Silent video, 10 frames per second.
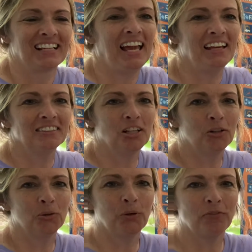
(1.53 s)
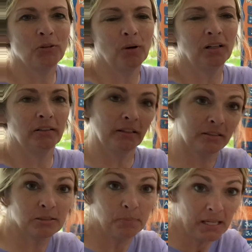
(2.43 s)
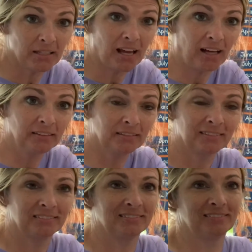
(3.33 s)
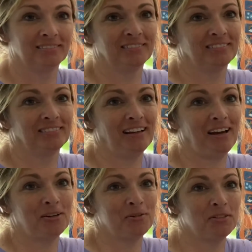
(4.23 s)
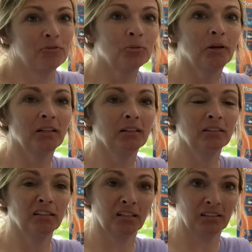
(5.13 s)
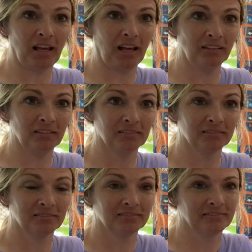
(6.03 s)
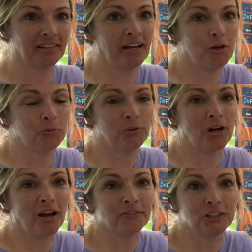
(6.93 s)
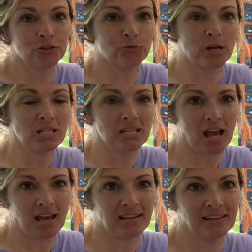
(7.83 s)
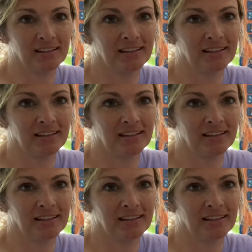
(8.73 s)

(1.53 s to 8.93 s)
Hello everyone, it's me again. How is everybody in Little Land? I hope you're having a great day.